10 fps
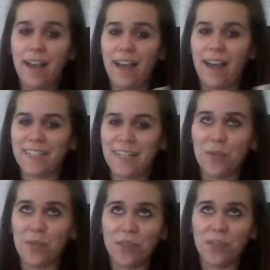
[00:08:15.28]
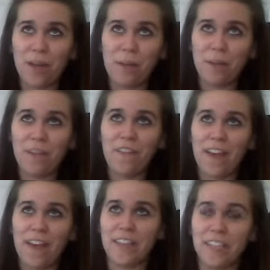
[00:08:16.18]
as I told a lot of people in
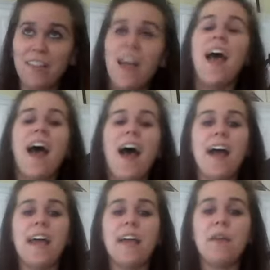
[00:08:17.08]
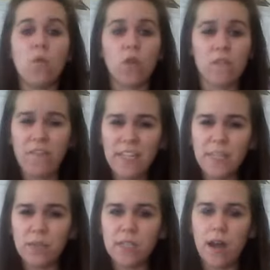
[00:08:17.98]
Fayetteville, I am more of a
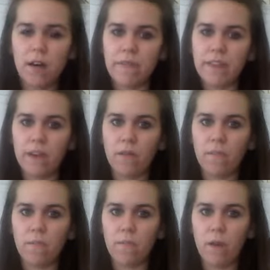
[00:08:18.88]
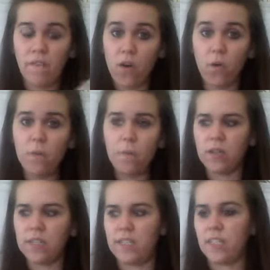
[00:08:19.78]
Facebook stalker than a phone
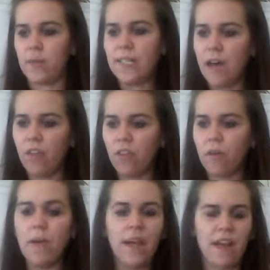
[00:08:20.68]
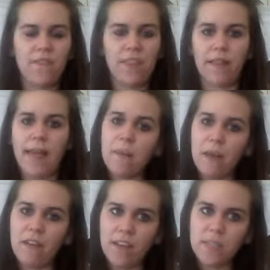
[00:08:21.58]
person. So I tell them if they like
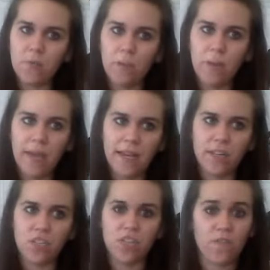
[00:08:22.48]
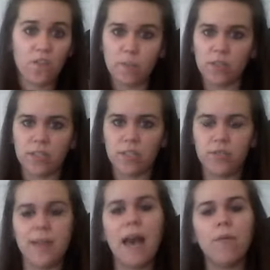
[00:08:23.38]
my Facebook page, the first person to
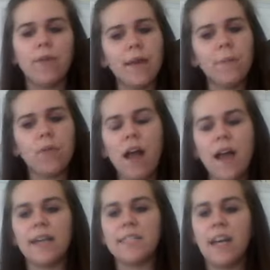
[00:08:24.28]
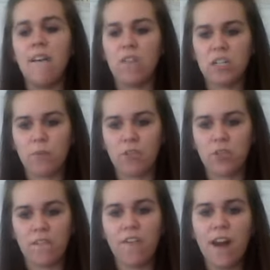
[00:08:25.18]
do that will get a prize, first person
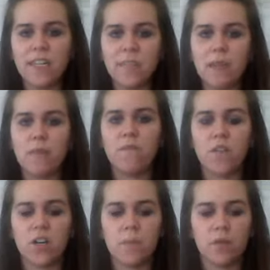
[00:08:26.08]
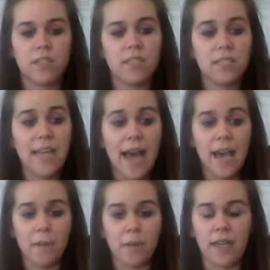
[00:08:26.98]
to friend me, first person to
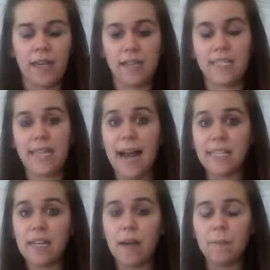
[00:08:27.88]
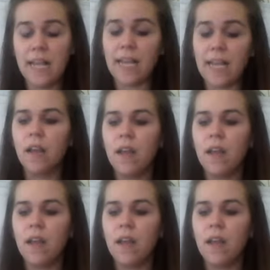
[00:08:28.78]
tag me in a status update.